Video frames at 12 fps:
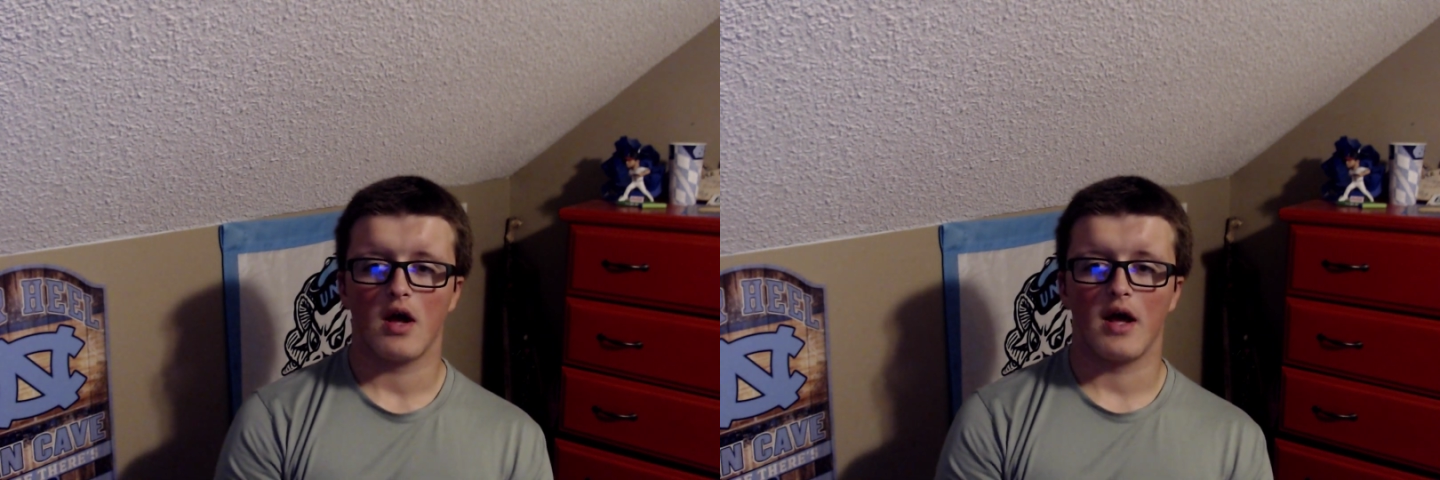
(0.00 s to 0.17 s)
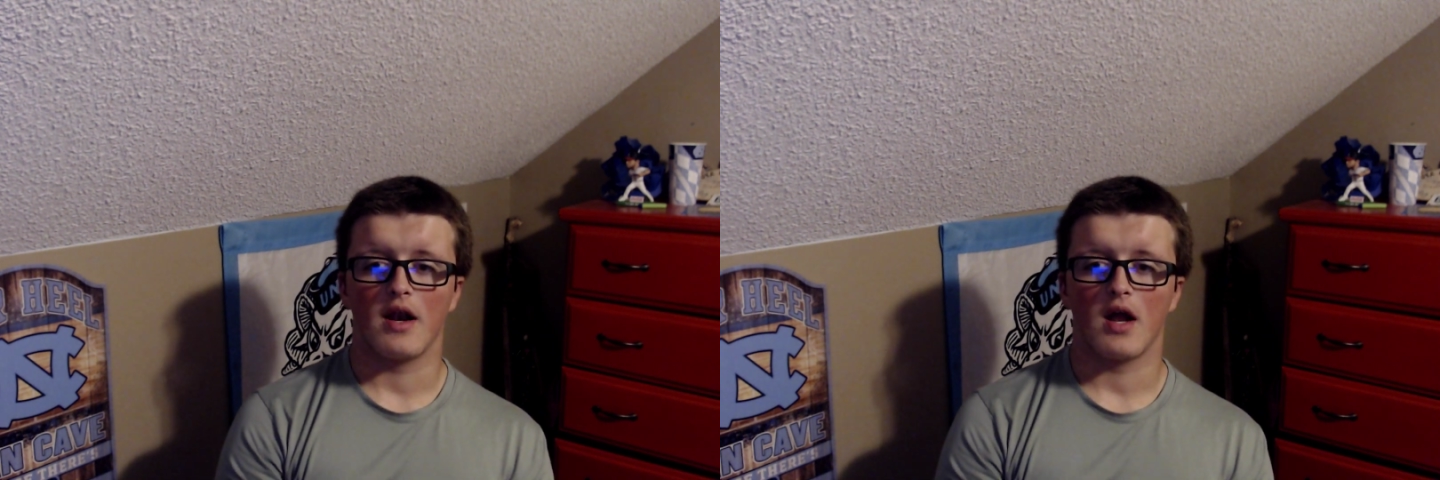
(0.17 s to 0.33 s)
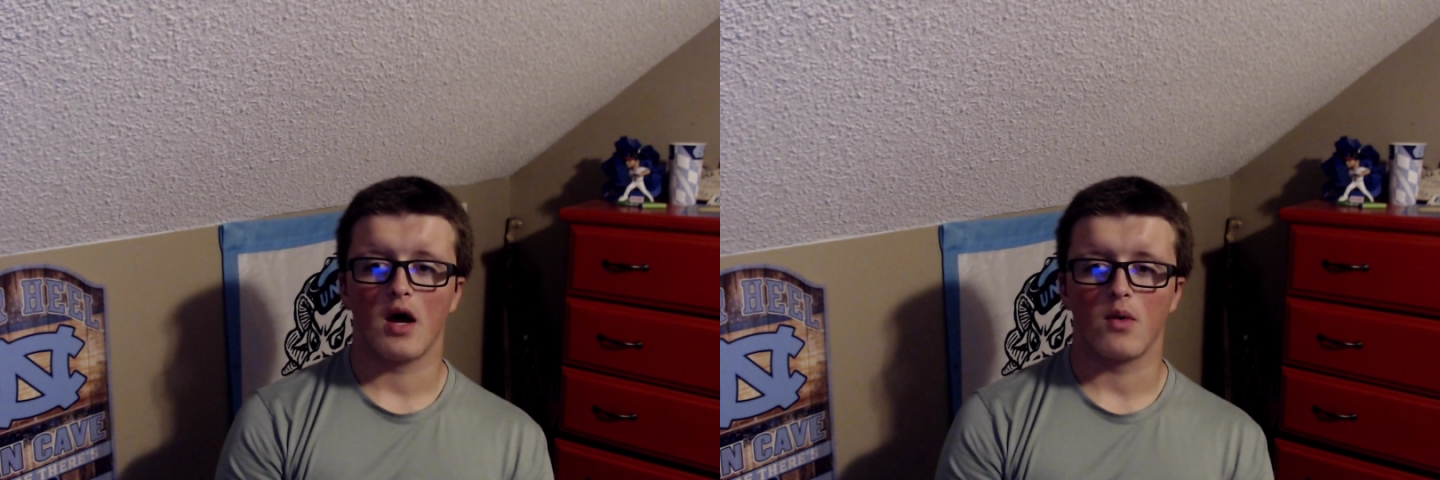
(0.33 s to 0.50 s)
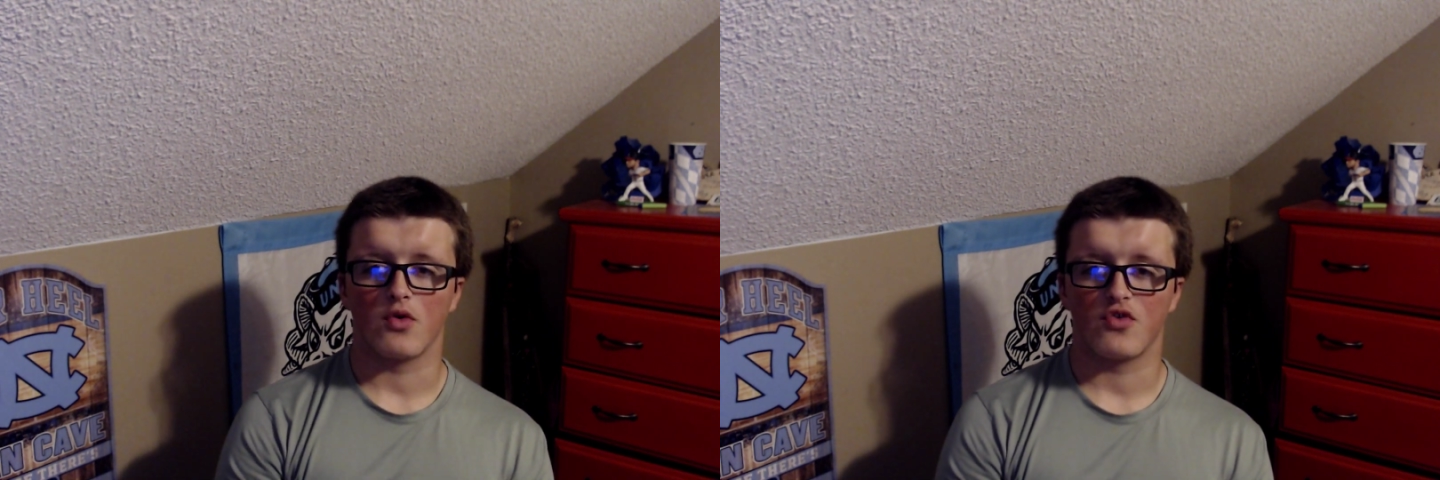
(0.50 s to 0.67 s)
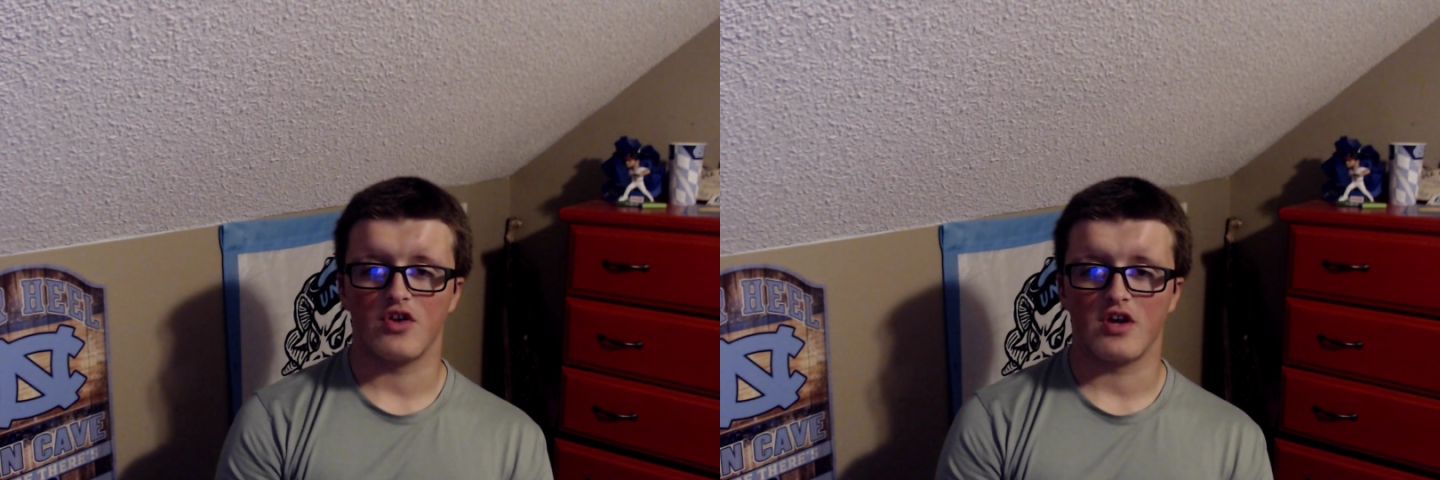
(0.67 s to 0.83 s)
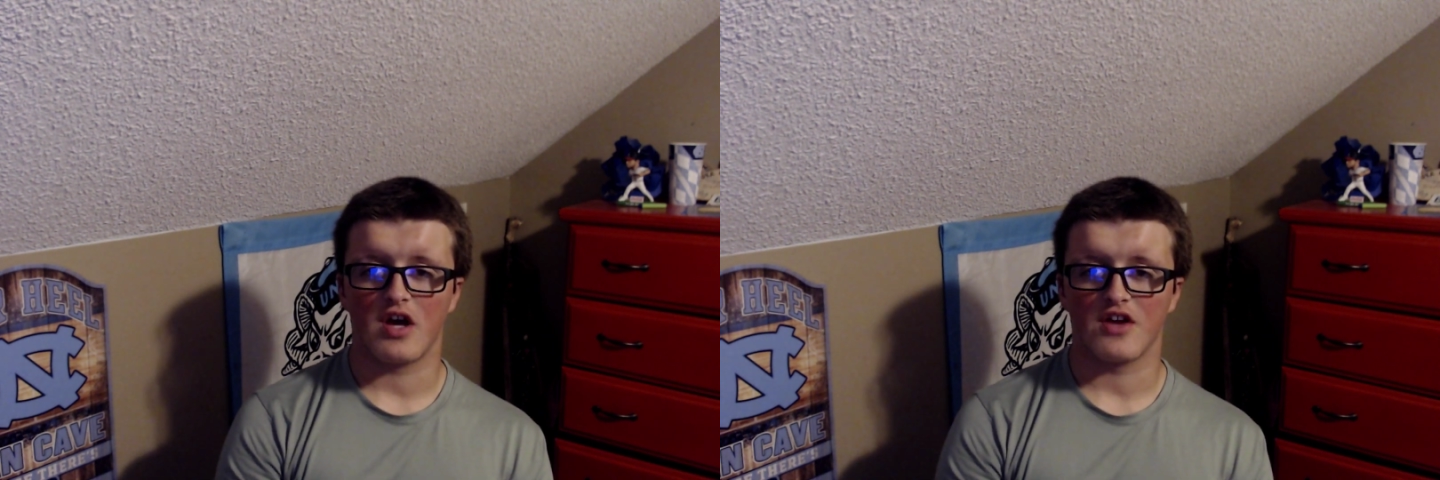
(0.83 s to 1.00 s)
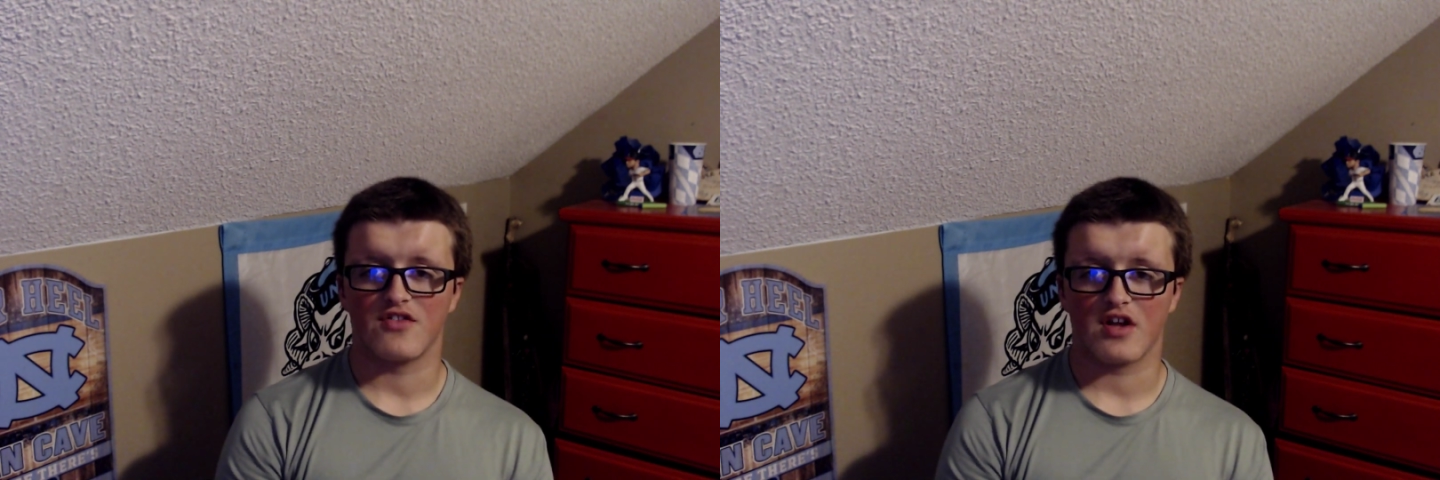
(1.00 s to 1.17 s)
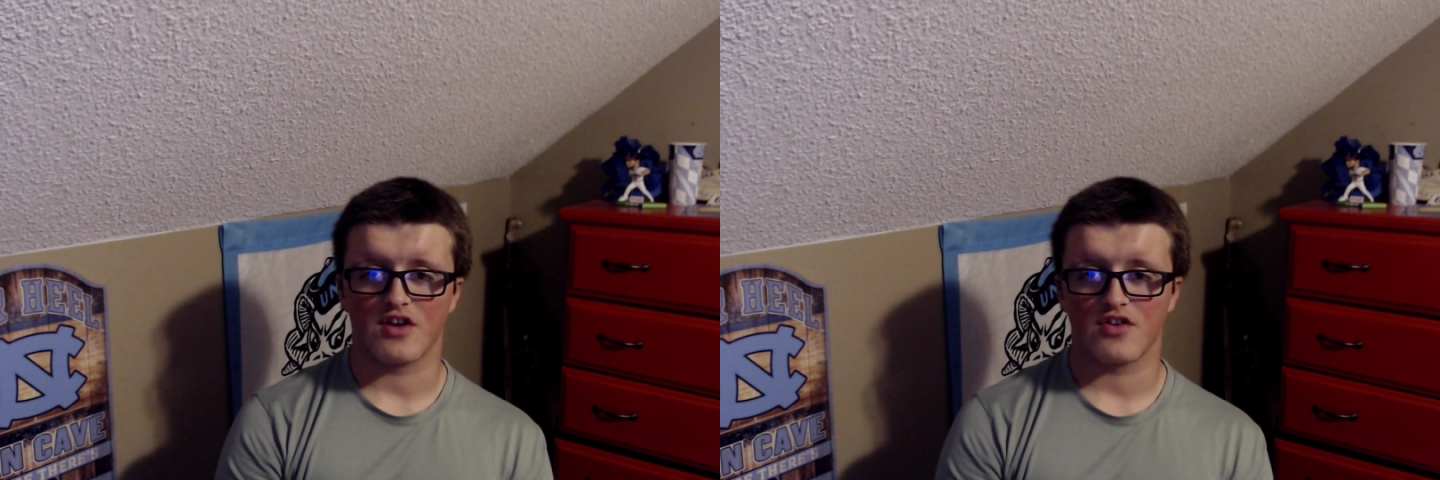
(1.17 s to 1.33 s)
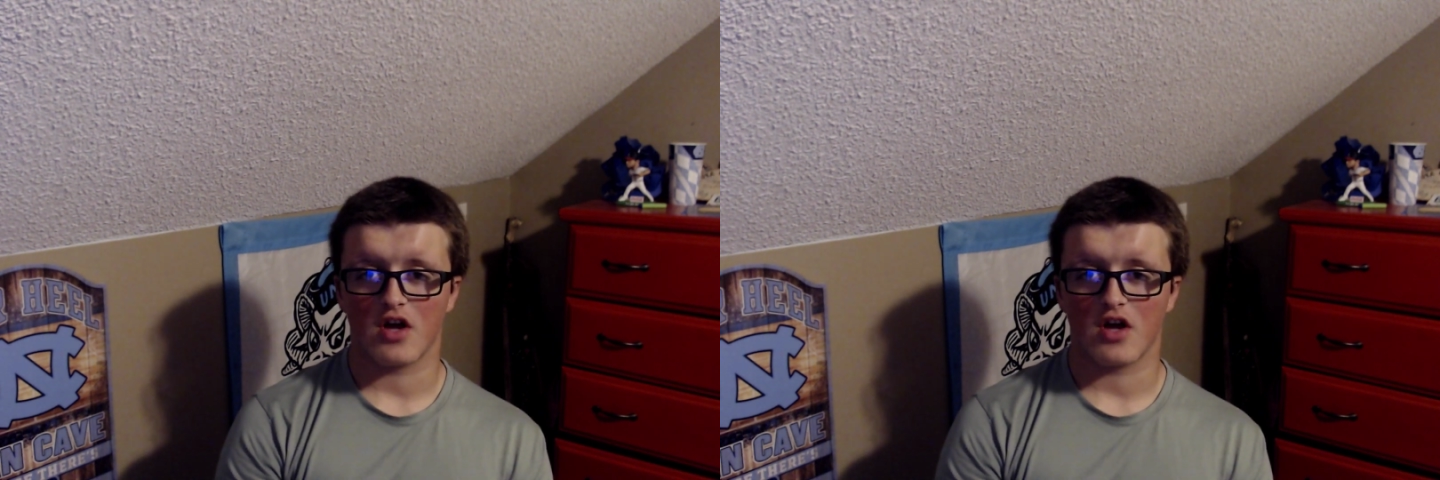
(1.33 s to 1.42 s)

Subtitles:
and I will see you guys next